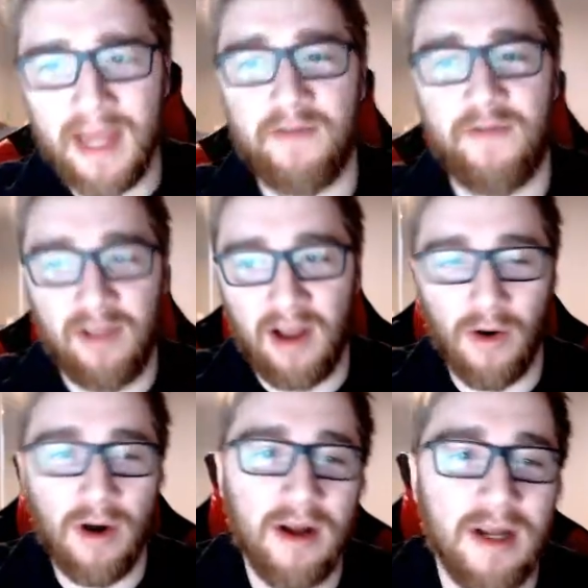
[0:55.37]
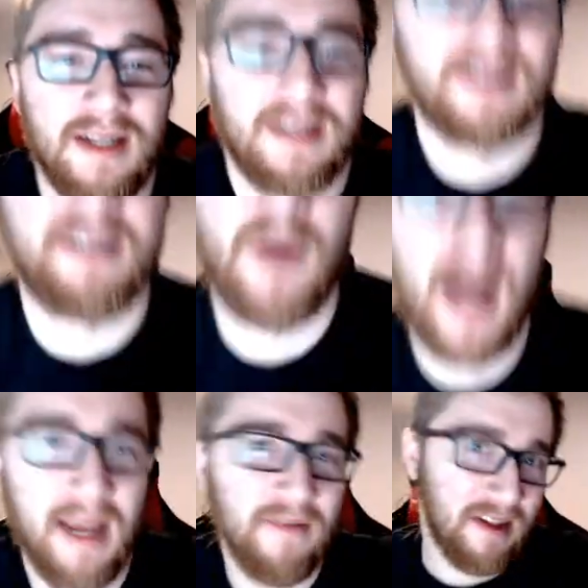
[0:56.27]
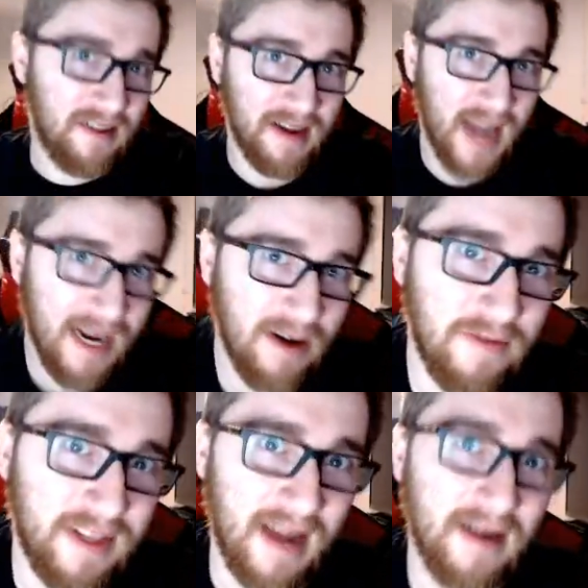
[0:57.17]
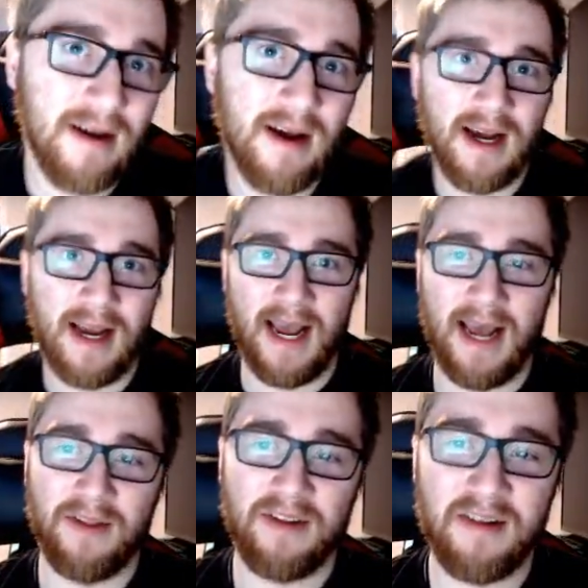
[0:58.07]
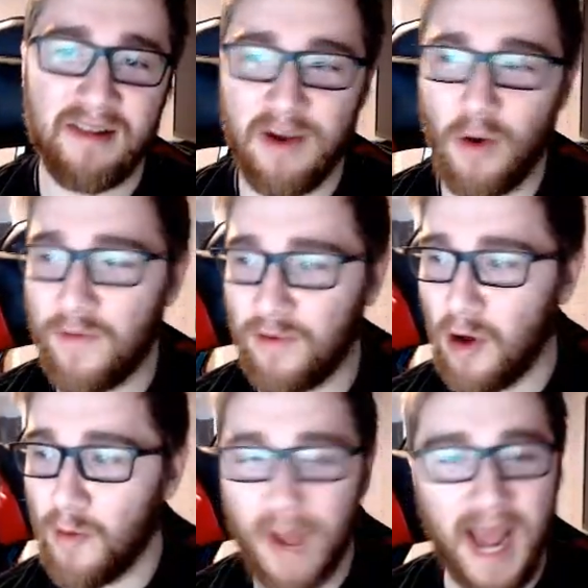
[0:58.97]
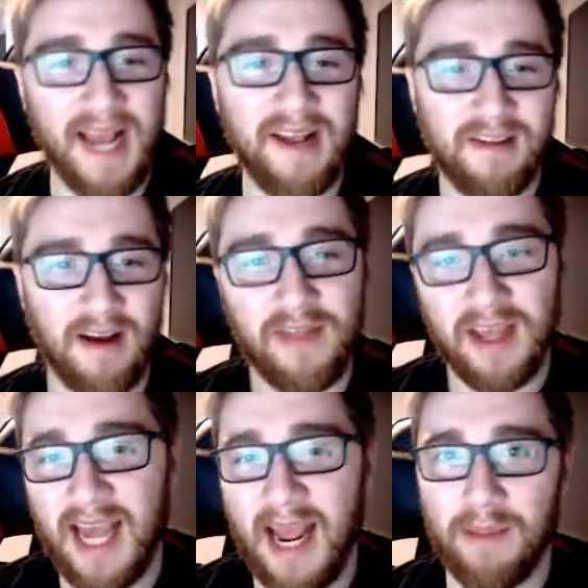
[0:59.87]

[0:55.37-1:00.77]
flow. So I gave this a 9 out of 10. And this is the overall pace of the game, the